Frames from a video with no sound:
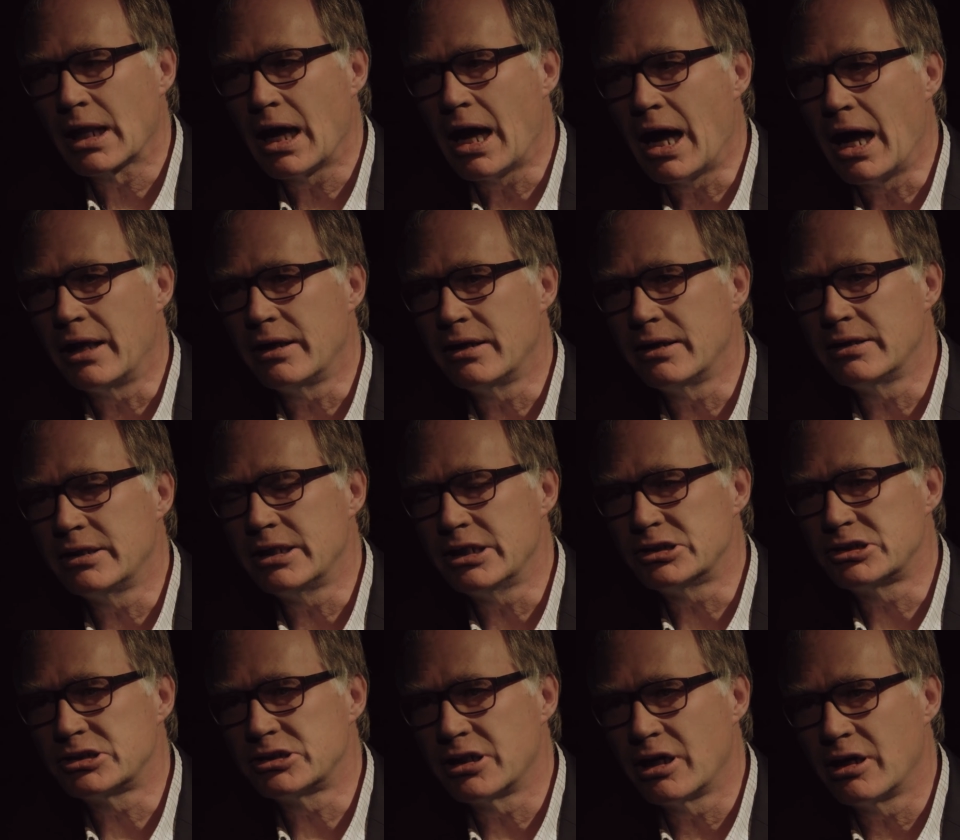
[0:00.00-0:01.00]
And
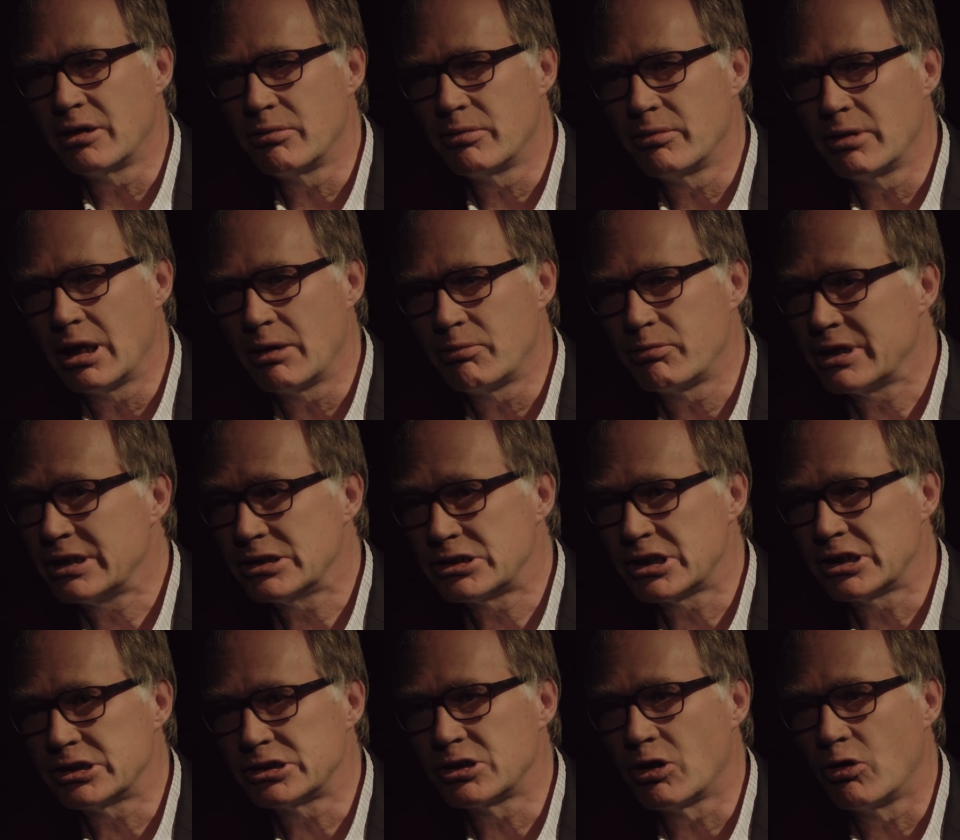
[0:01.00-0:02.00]
this
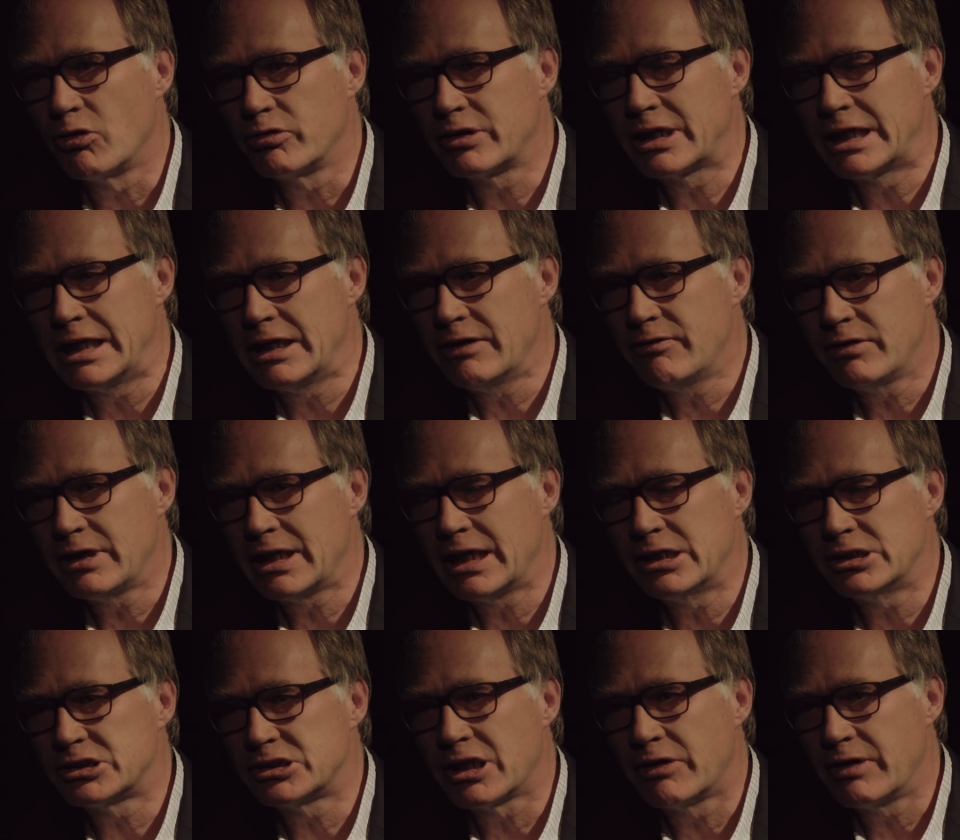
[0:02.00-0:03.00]
princess of Kiev,
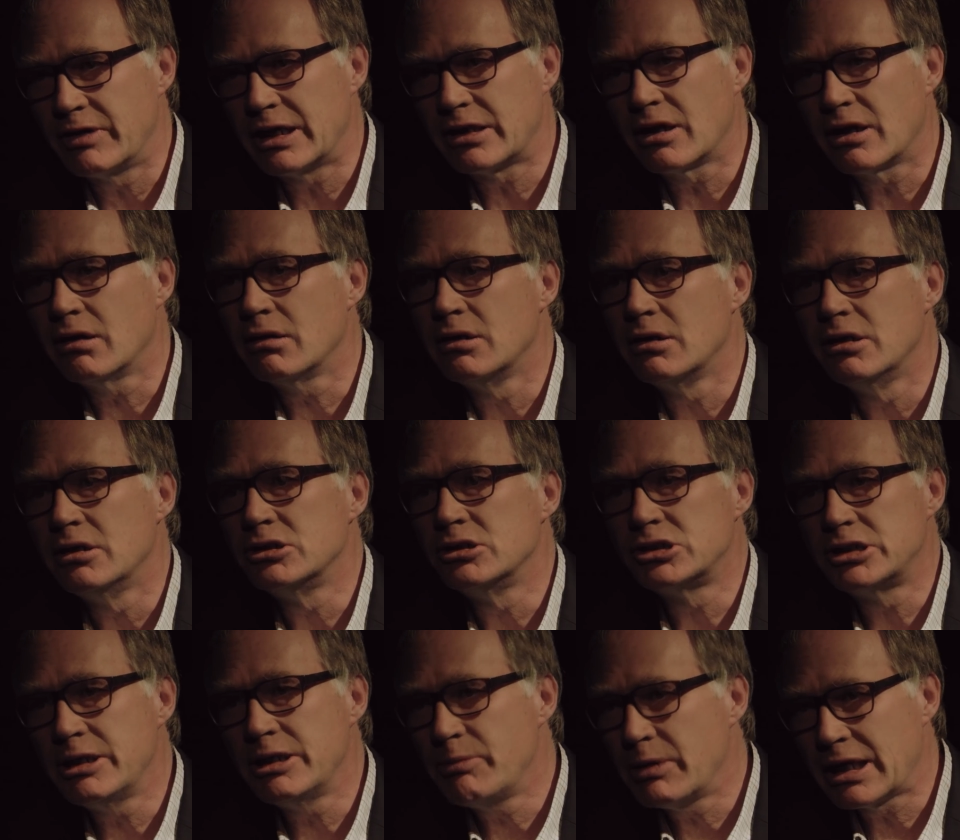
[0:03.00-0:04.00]
Elisaveta,
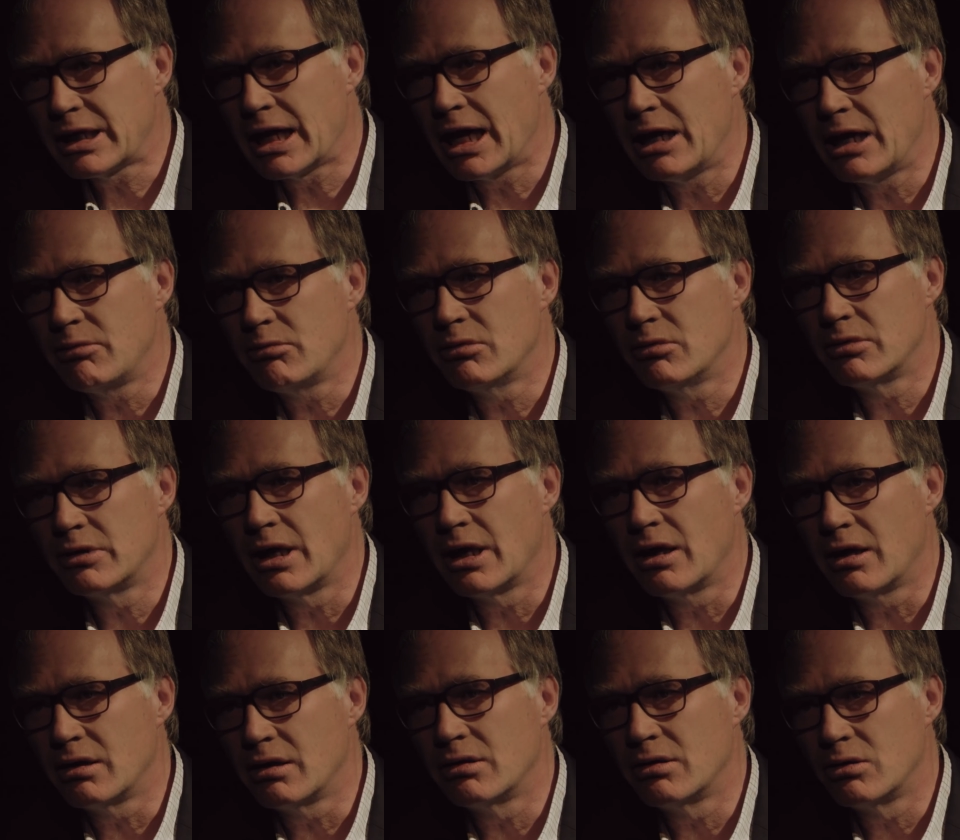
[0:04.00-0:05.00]
she became
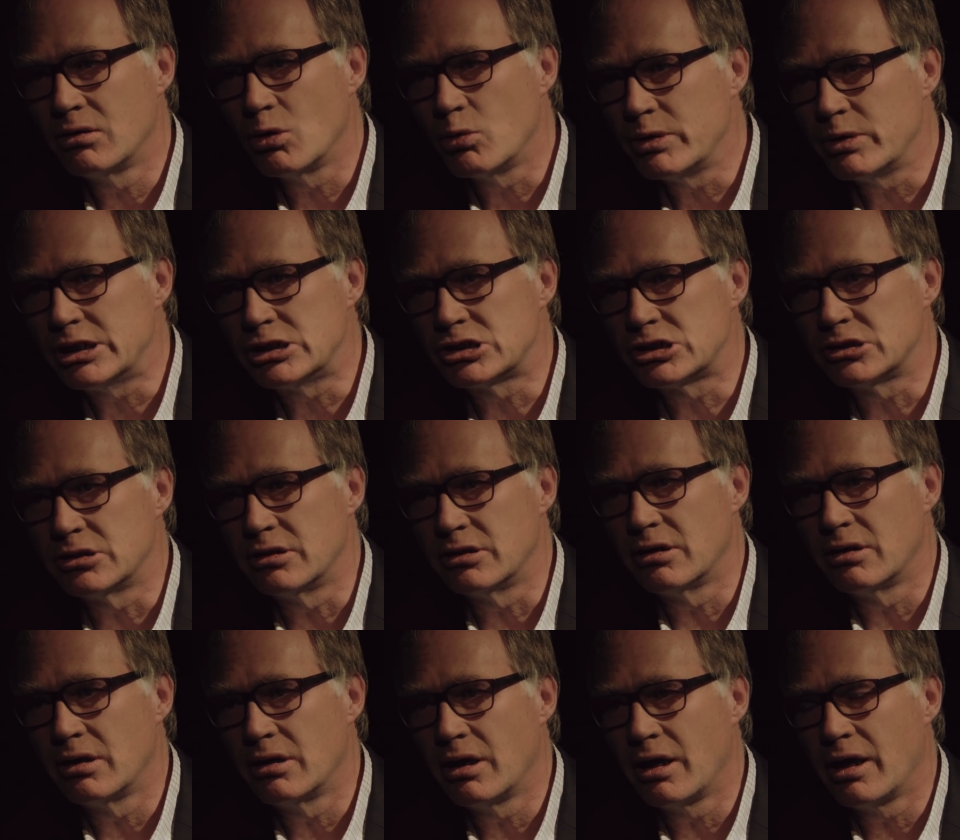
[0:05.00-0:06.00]
the
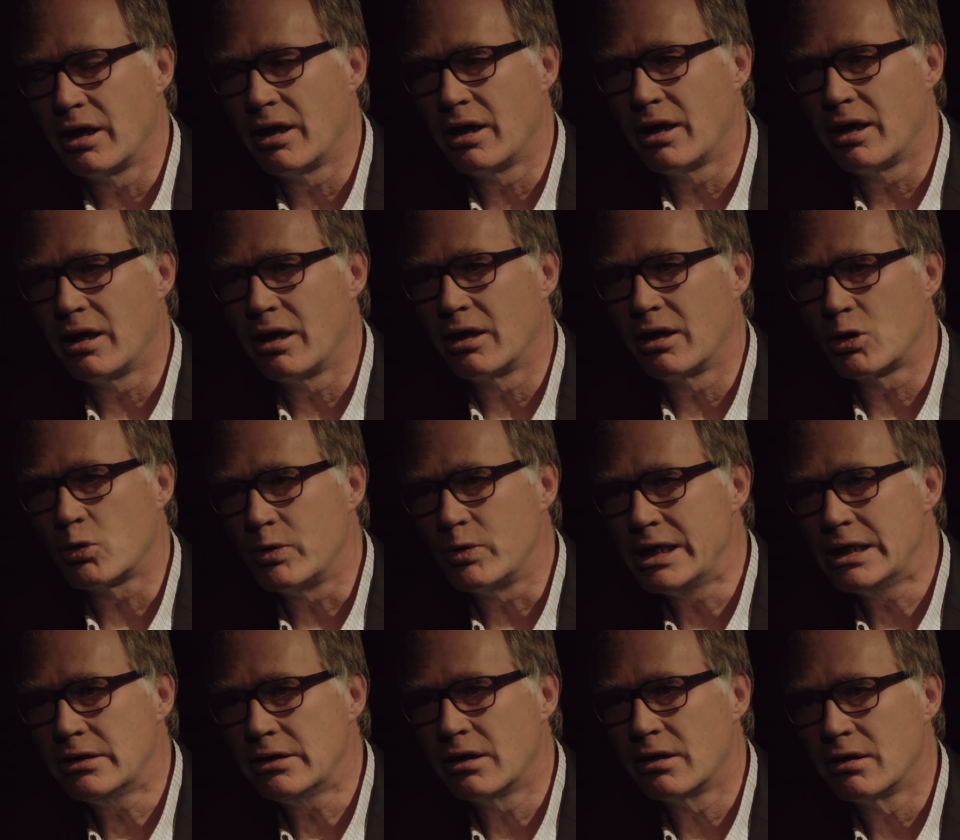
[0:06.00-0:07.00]
Norwegian
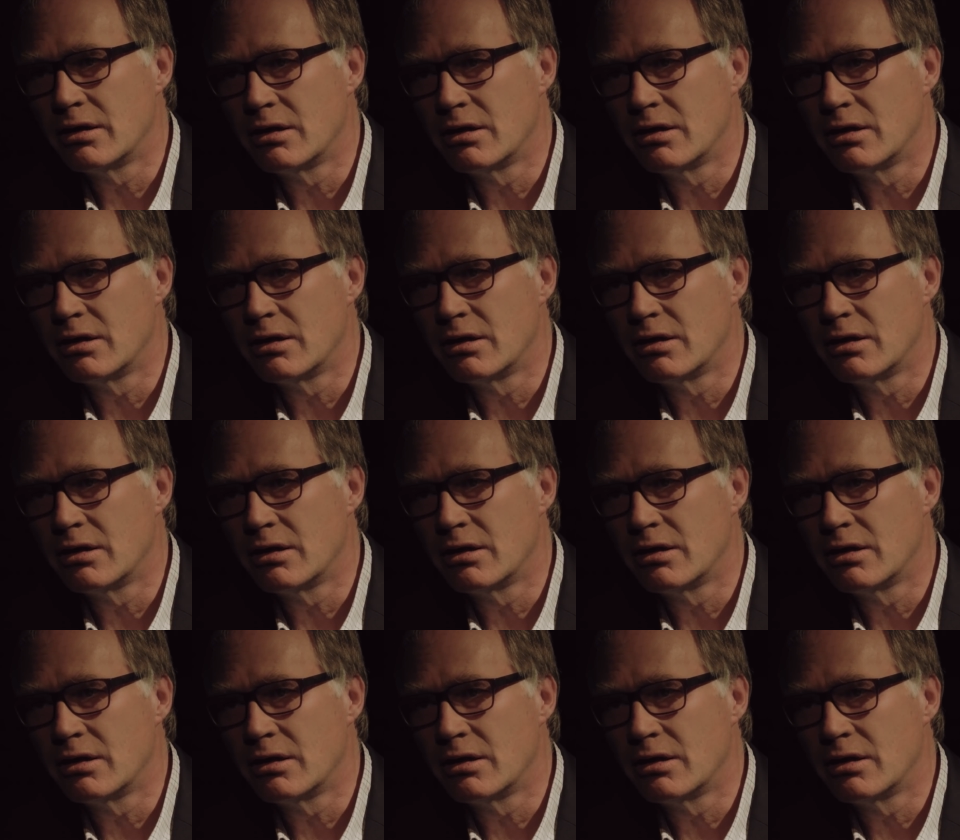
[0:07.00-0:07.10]
queen